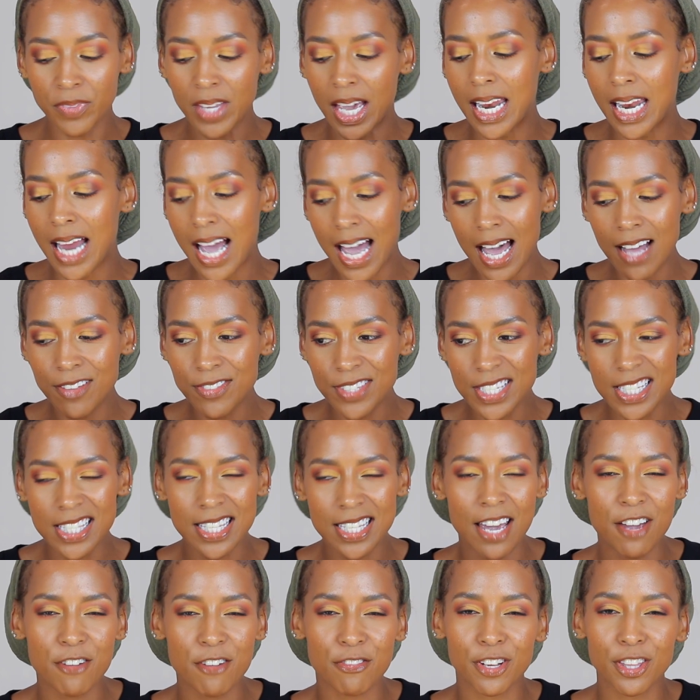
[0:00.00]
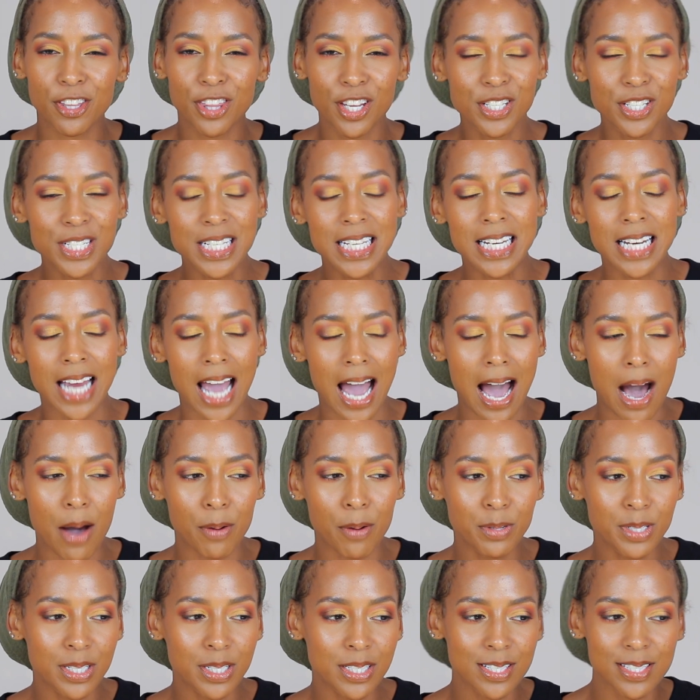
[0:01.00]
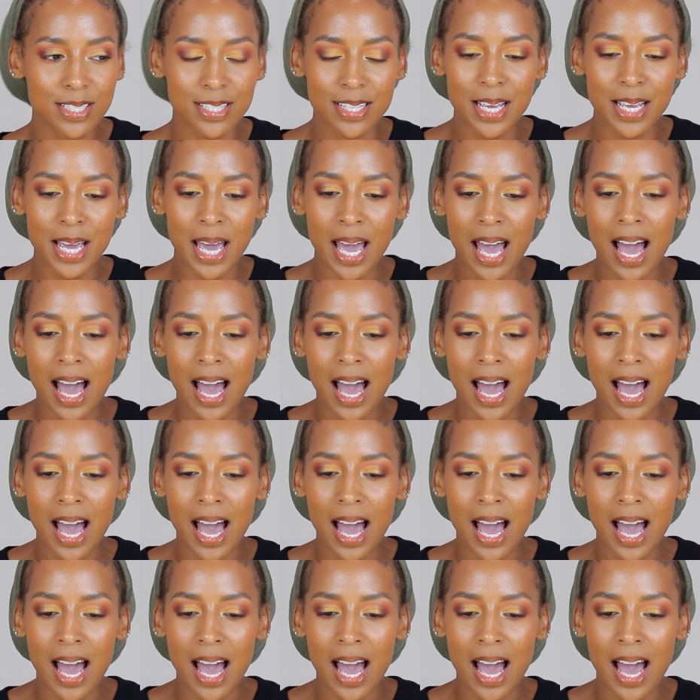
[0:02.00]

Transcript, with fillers: And I have to say for 13 hours,